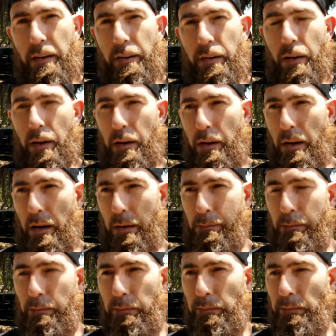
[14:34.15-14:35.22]
You know, um,
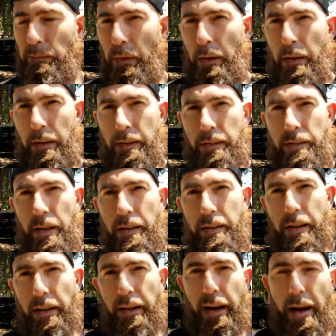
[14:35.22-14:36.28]
sun
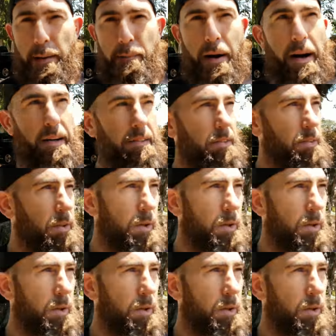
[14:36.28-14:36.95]
done came out, so